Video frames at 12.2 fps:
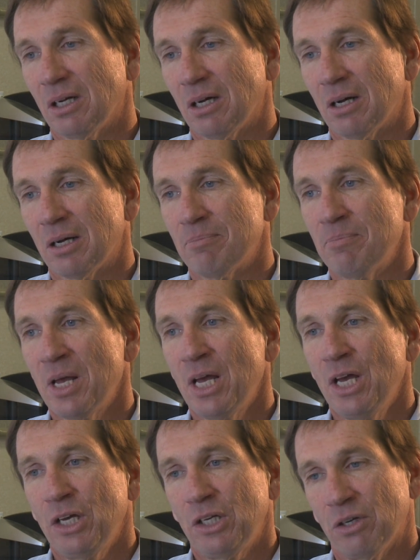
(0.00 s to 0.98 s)
Um,
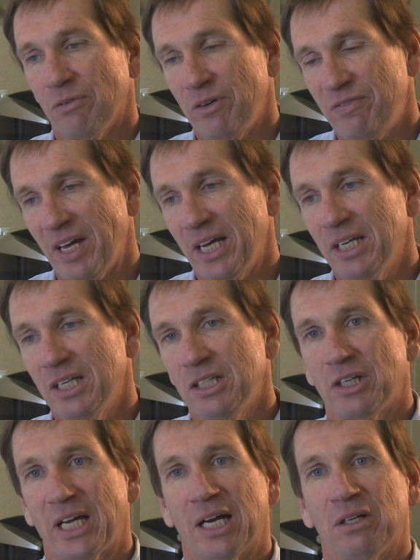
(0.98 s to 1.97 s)
you know, we've taken into
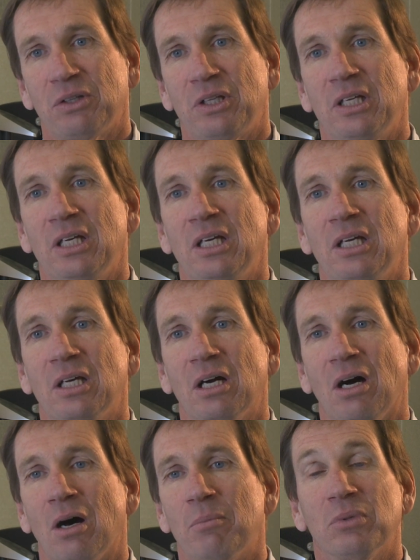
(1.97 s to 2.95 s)
account the
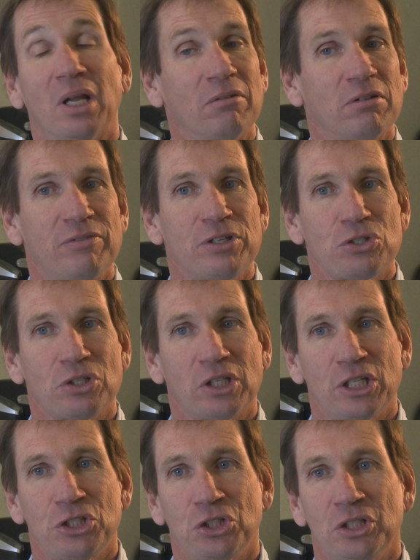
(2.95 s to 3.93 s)
um, level of
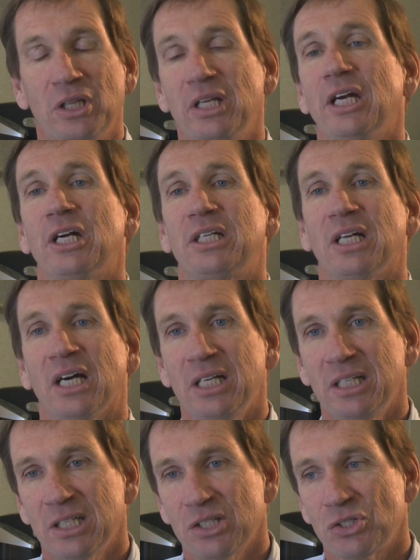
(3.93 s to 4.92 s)
insulation, the air
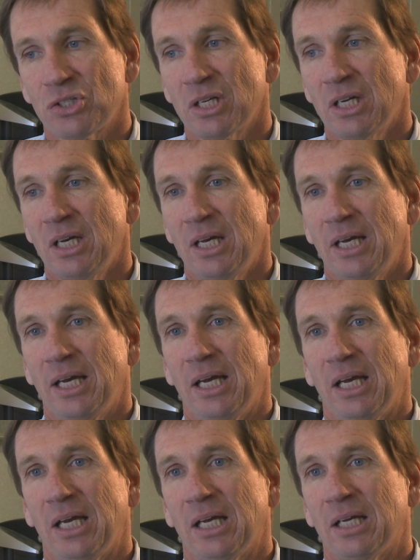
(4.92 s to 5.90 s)
tightness,
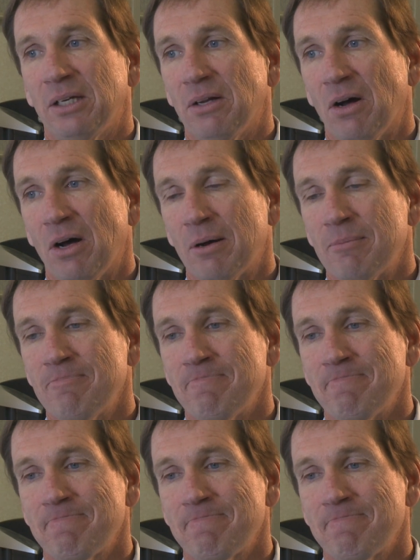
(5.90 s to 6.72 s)
and um,